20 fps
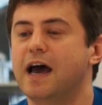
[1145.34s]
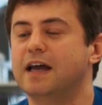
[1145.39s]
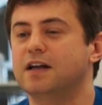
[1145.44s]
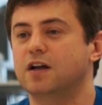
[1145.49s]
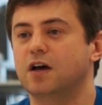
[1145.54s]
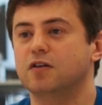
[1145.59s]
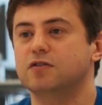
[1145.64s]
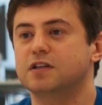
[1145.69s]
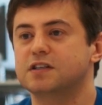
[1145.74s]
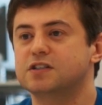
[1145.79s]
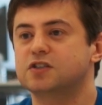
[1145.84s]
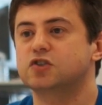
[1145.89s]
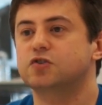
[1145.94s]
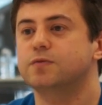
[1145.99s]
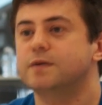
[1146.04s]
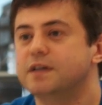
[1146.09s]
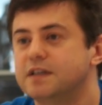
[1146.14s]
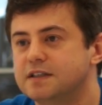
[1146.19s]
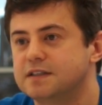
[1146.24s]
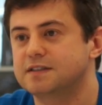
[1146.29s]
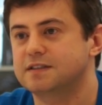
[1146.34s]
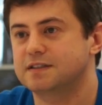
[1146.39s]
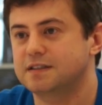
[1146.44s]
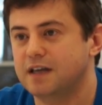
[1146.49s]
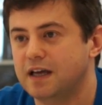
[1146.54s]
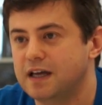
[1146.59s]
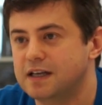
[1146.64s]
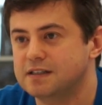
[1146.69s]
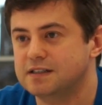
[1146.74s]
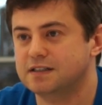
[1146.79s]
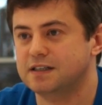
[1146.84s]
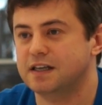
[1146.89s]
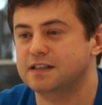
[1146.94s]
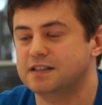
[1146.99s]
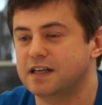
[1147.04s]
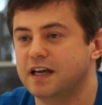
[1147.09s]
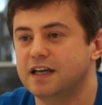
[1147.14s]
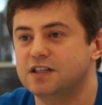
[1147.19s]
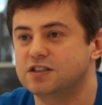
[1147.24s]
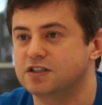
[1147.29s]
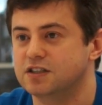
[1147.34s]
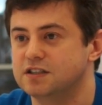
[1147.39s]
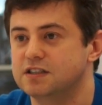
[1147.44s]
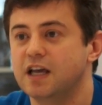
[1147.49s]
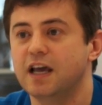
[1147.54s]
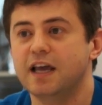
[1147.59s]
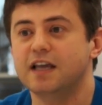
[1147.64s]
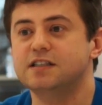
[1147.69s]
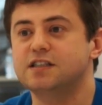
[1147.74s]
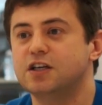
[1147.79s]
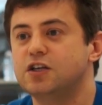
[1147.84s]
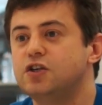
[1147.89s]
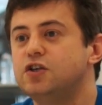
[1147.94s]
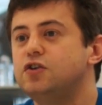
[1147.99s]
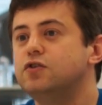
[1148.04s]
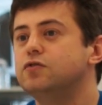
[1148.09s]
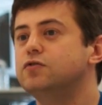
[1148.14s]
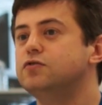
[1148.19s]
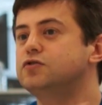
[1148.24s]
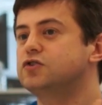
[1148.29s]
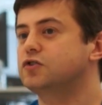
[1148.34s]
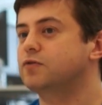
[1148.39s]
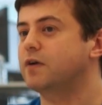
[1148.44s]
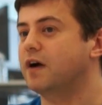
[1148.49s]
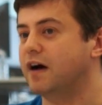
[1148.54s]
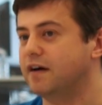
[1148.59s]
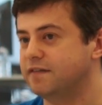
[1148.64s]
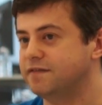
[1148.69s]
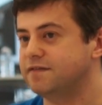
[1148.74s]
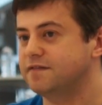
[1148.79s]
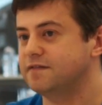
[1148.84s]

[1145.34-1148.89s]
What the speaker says: and all the streets as edges, it's a huge graph.